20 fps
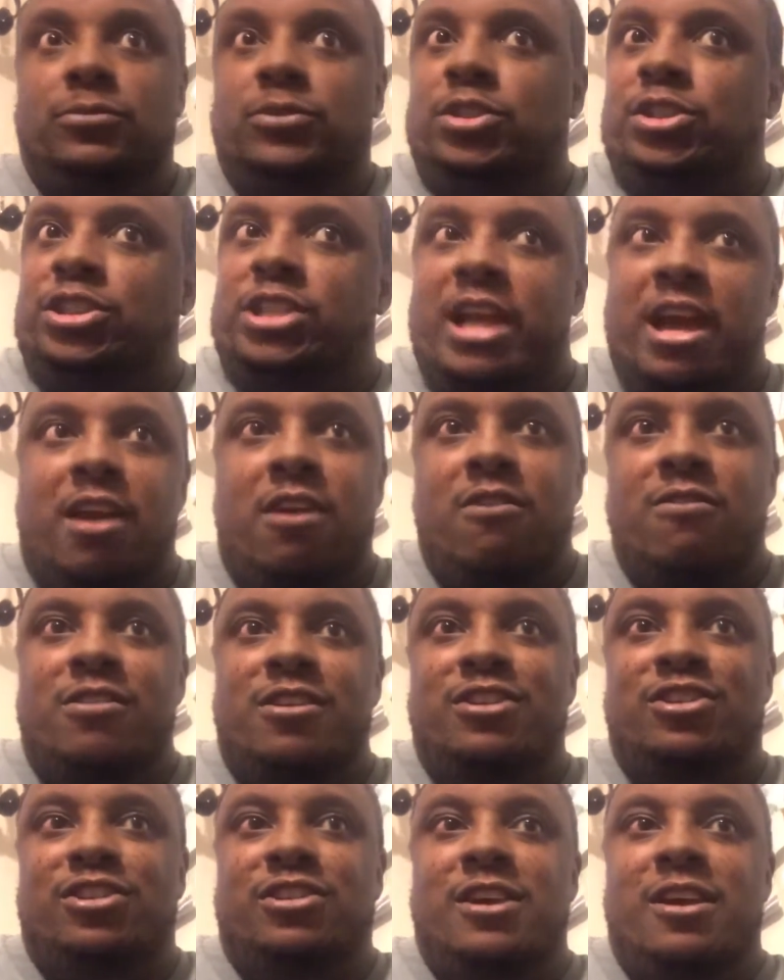check on
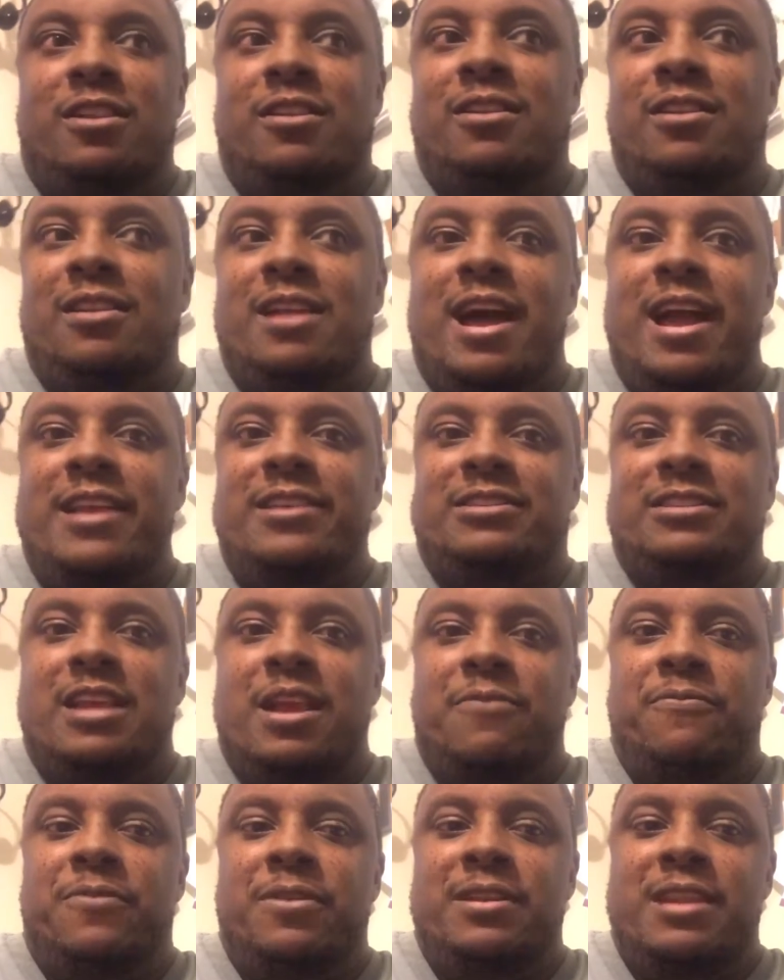the trailer lights
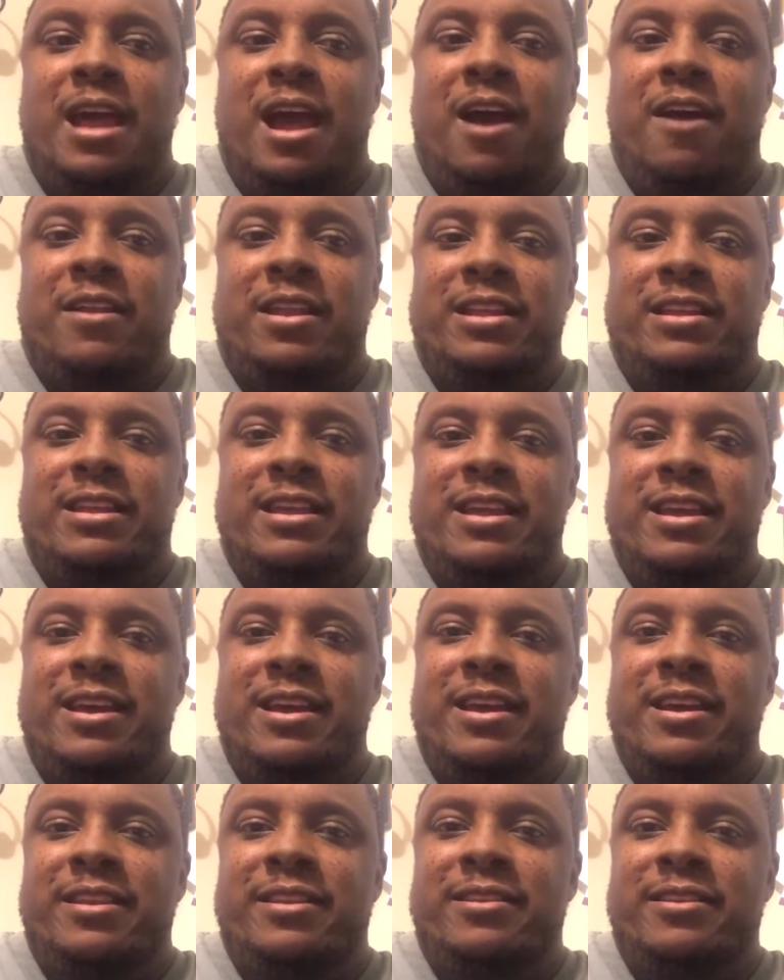every now and
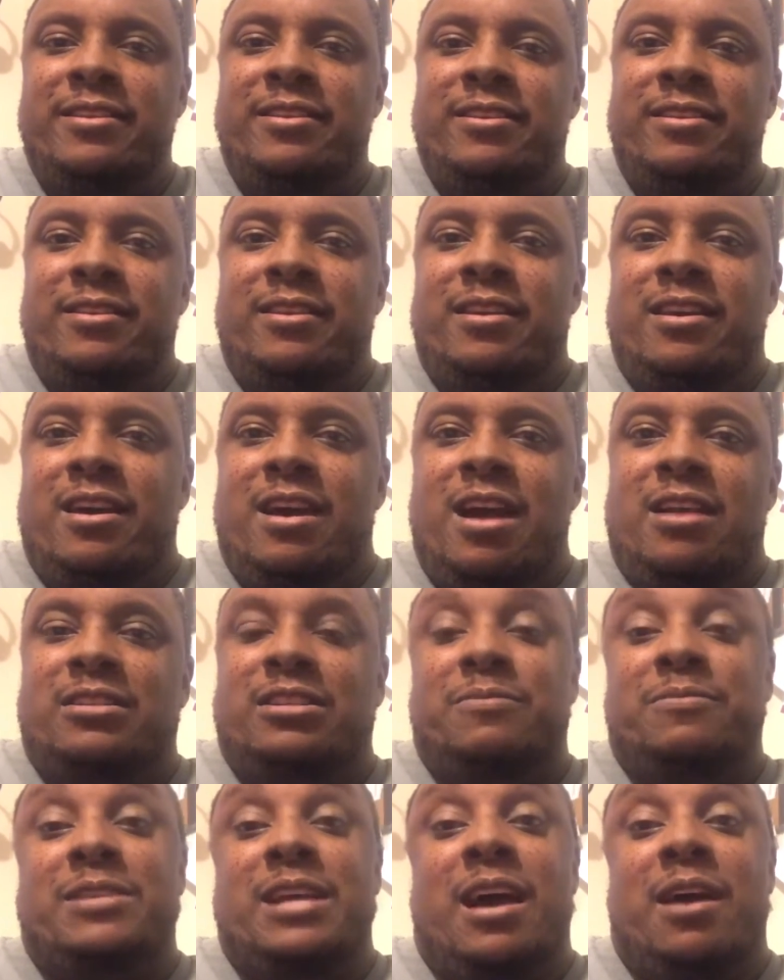again.
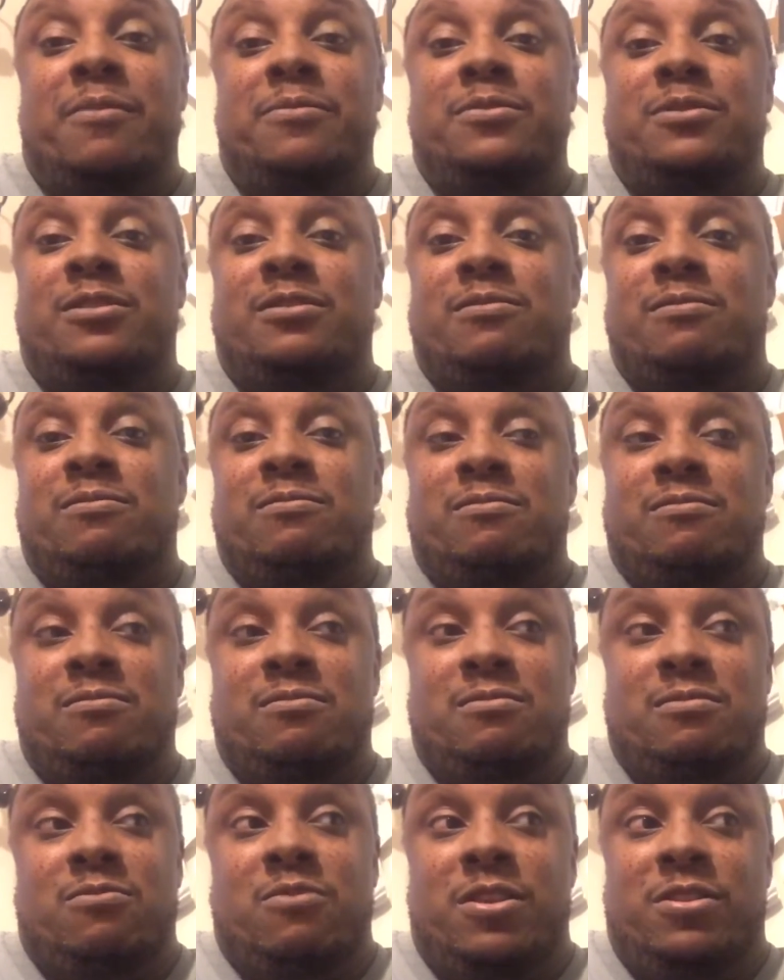Sometimes
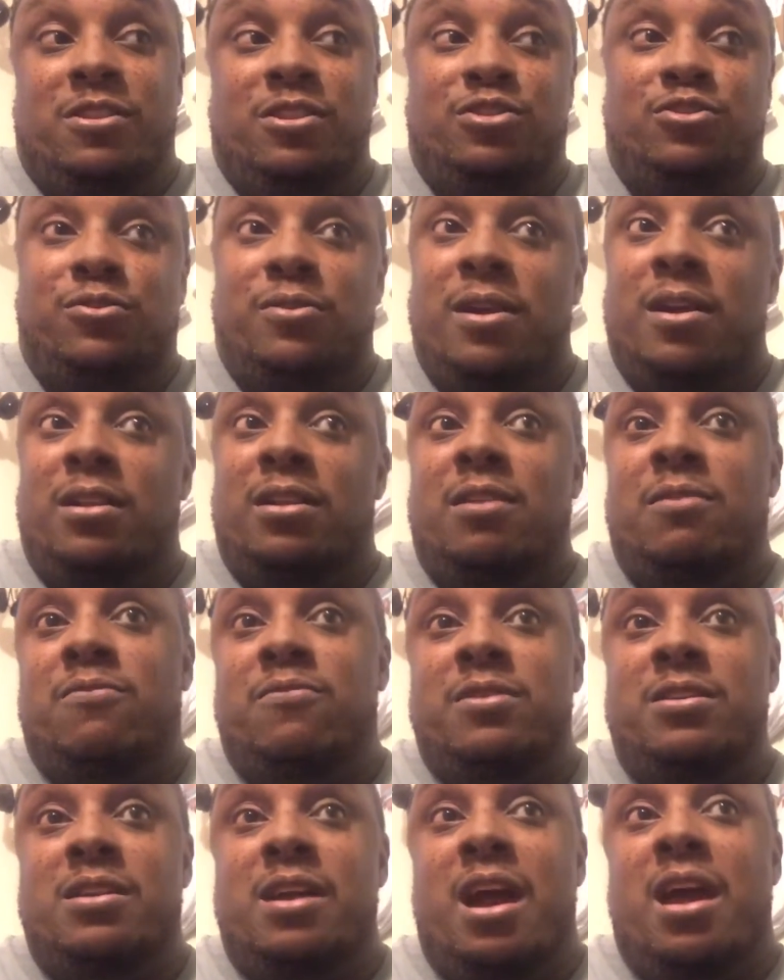with the trailer,
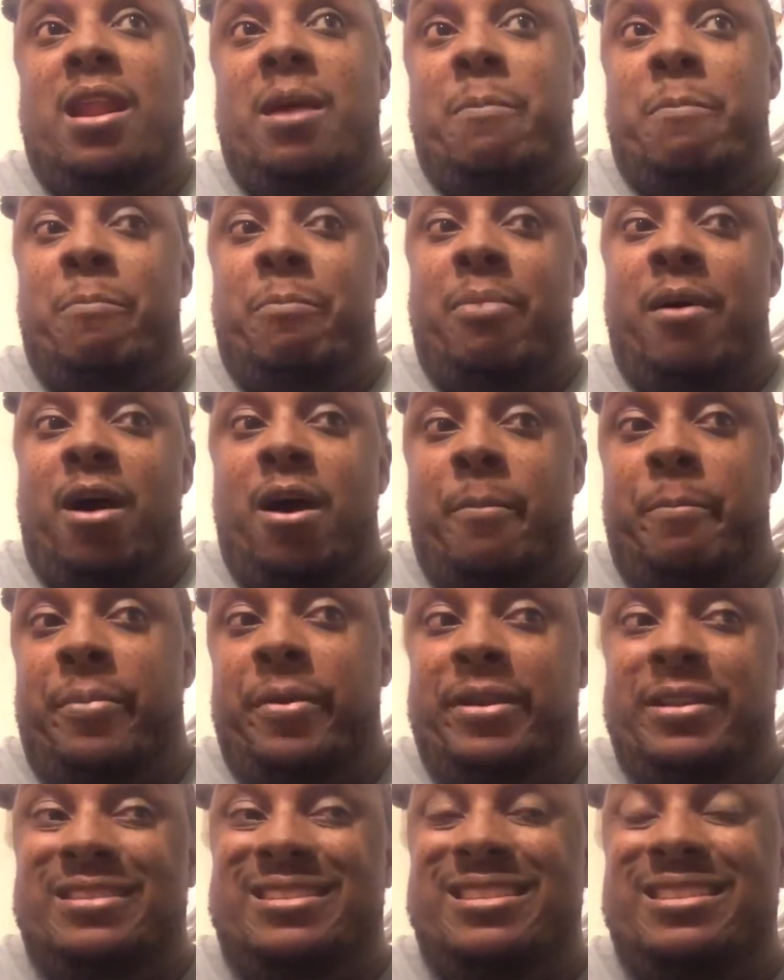we kind of bump
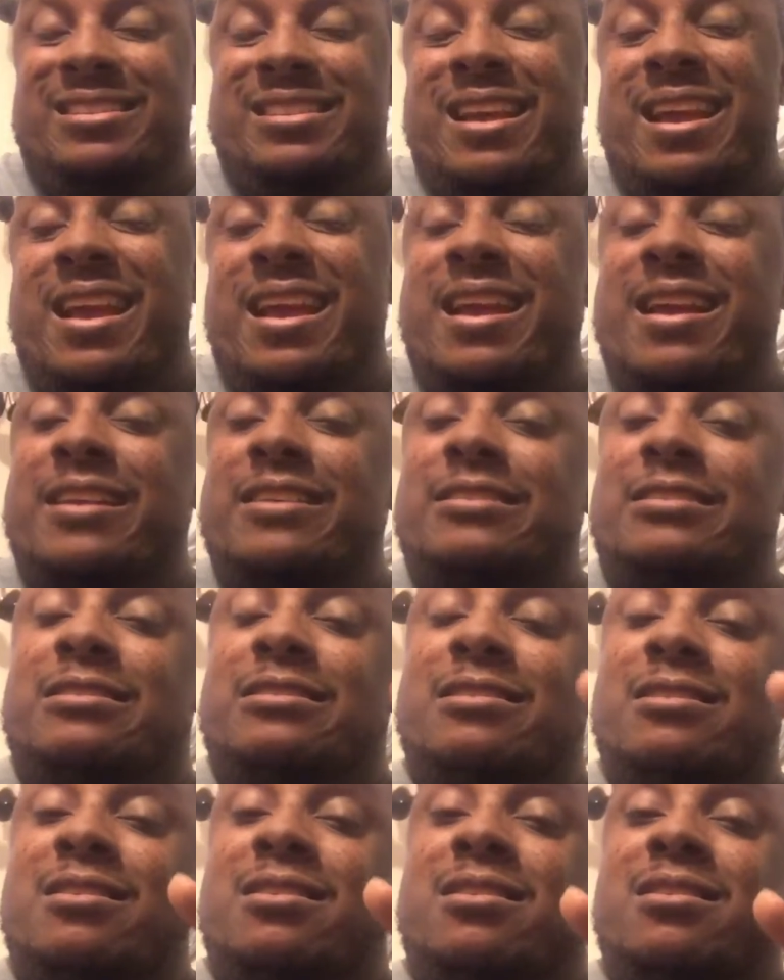into things.
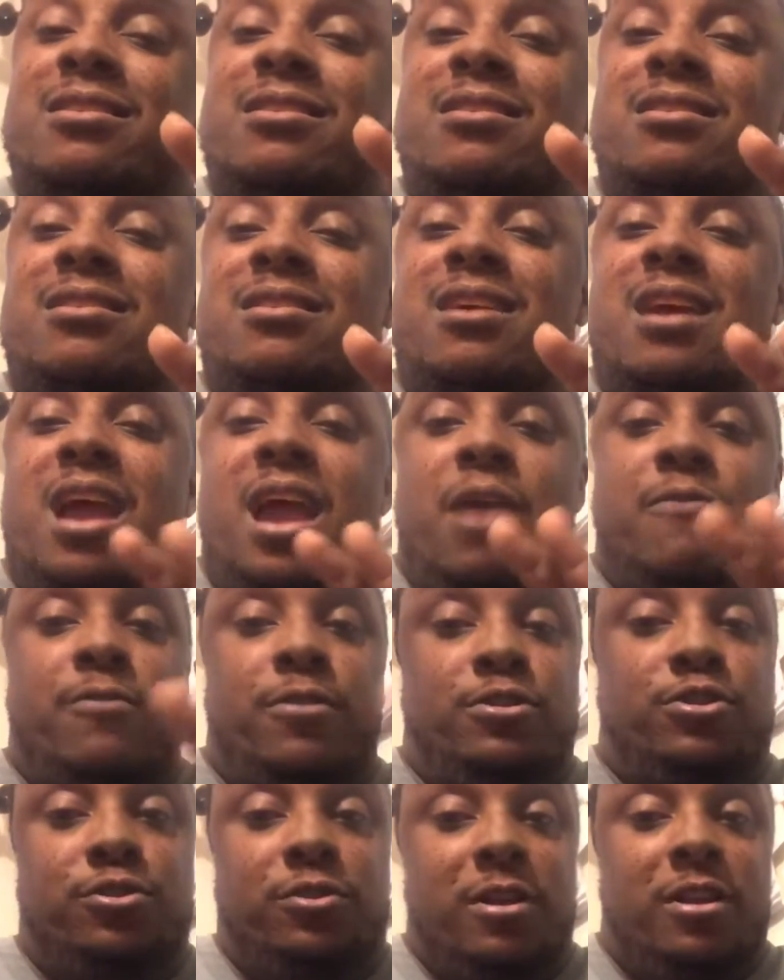
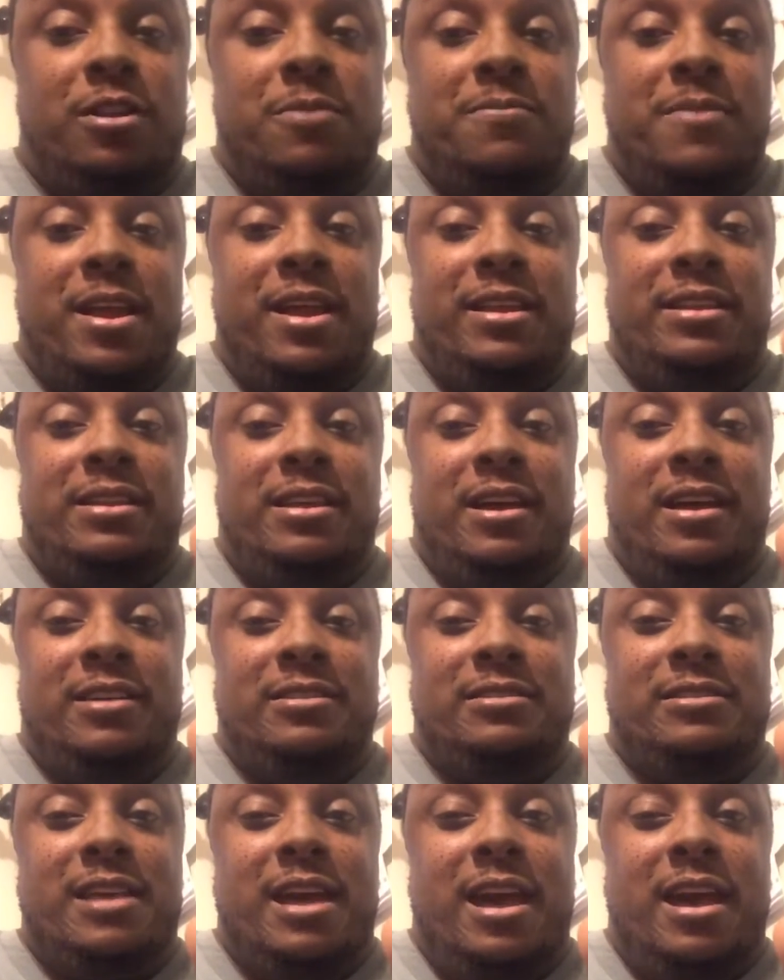Every trailer man
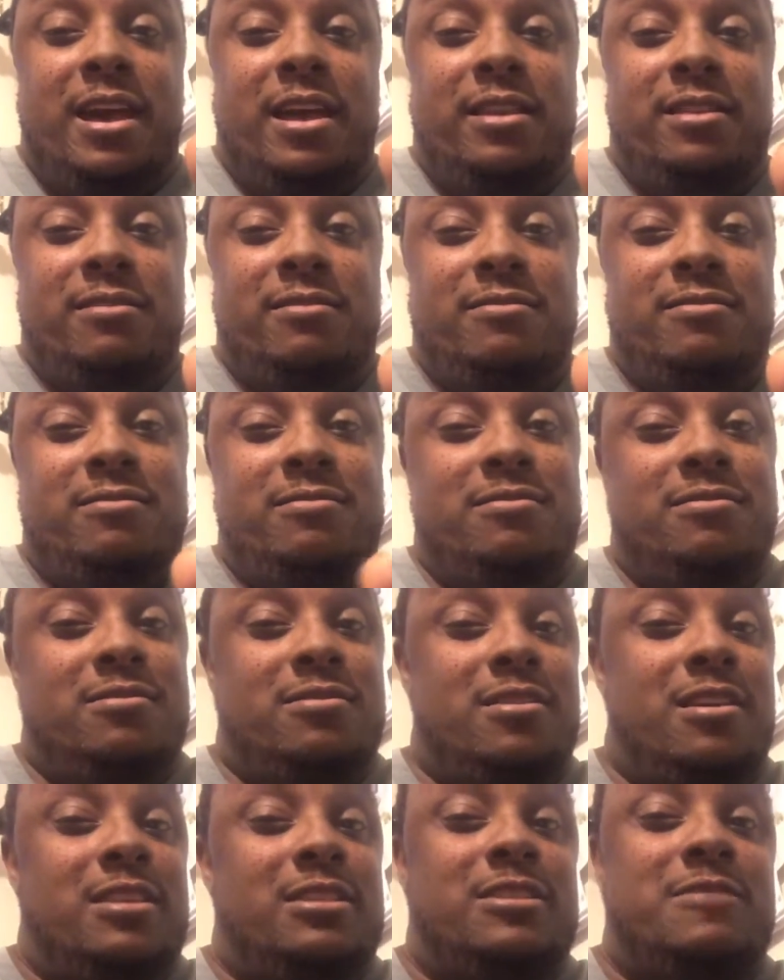does that.
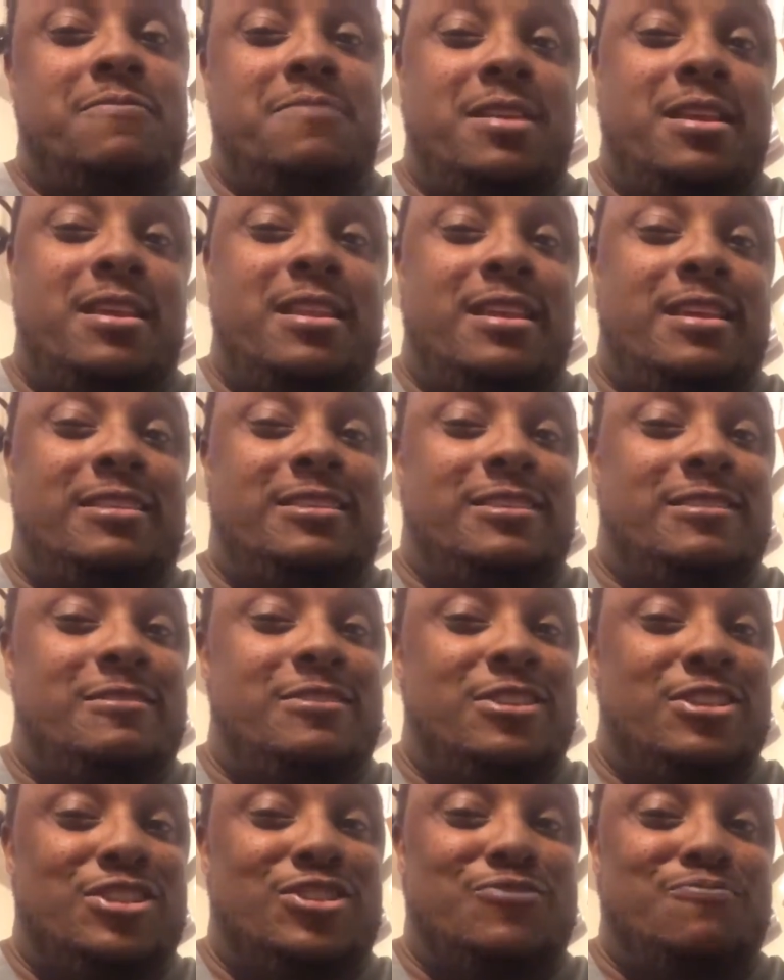Doesn't mean it's
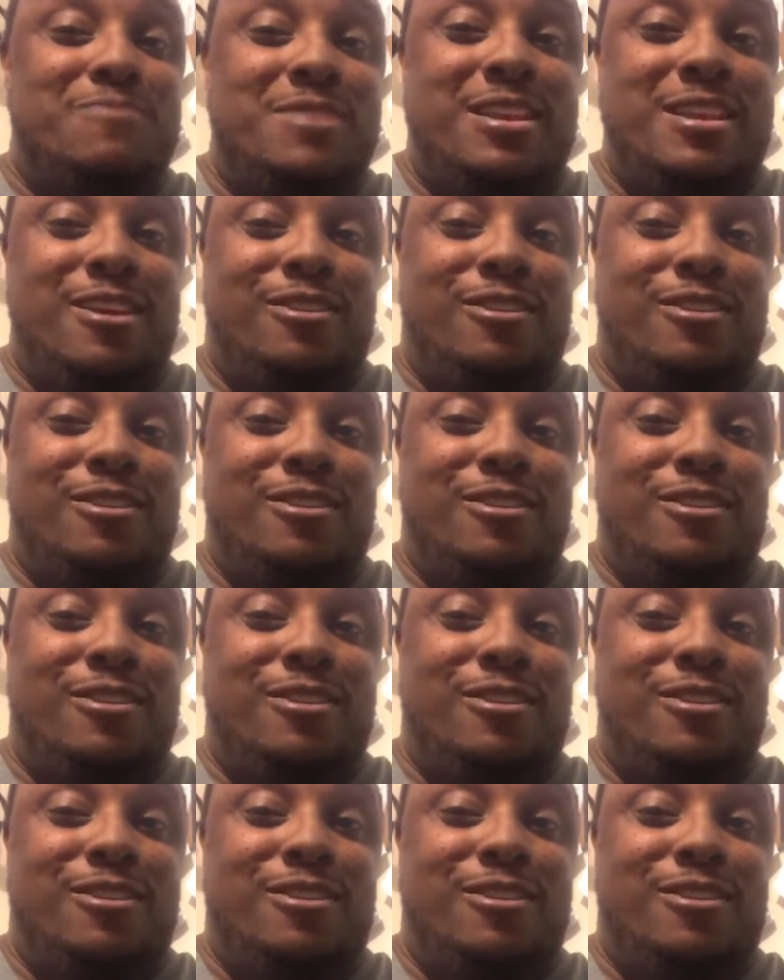just me